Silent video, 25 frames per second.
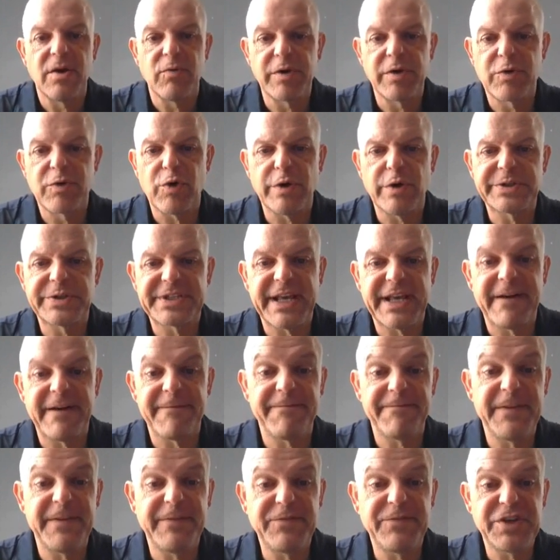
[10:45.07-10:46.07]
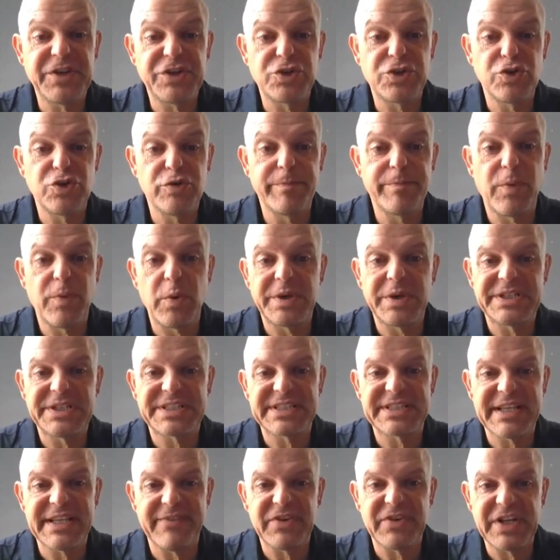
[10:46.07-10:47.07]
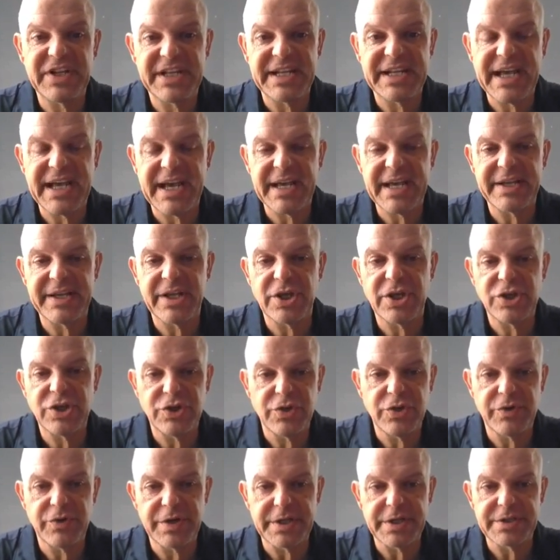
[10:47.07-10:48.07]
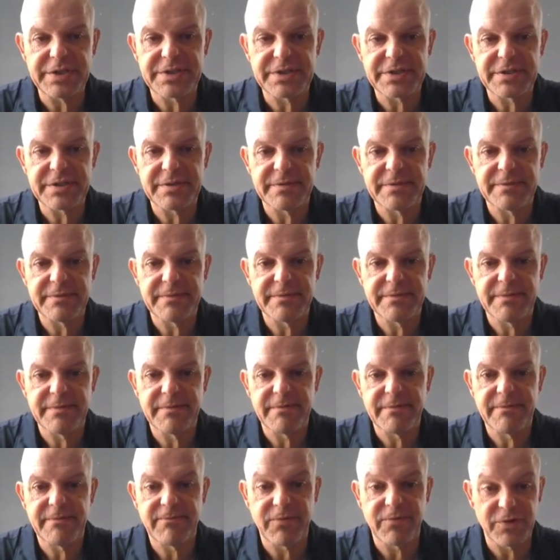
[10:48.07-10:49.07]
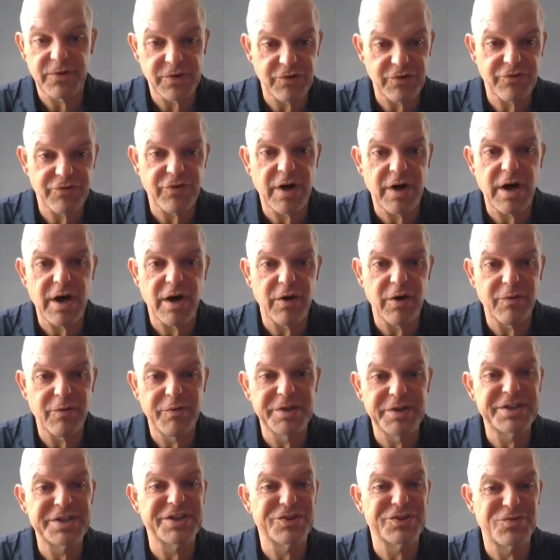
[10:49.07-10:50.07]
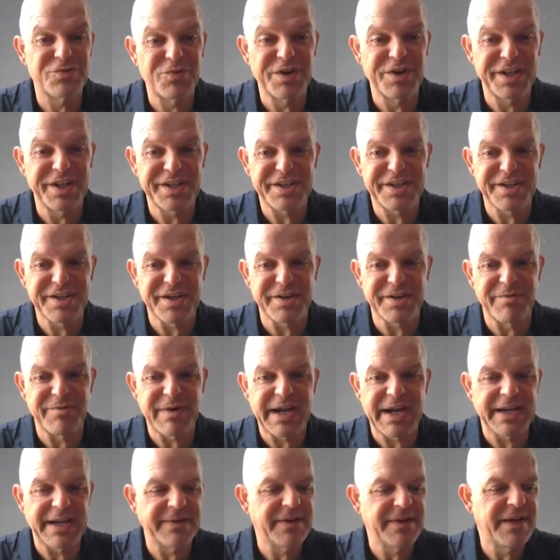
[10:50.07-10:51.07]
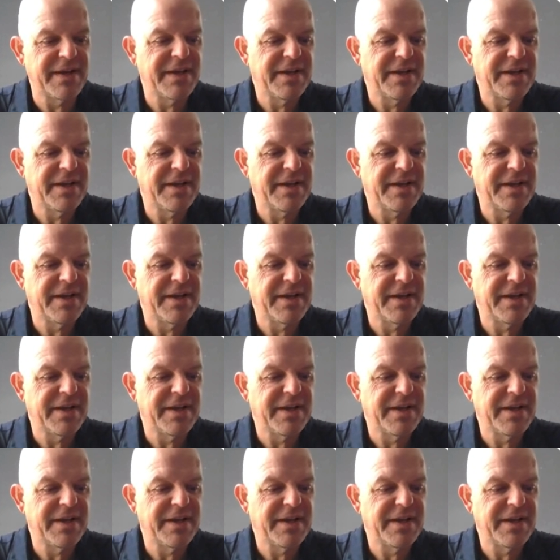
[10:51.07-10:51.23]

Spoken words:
we grossed out 52.79 units for the draw, which is really good, right?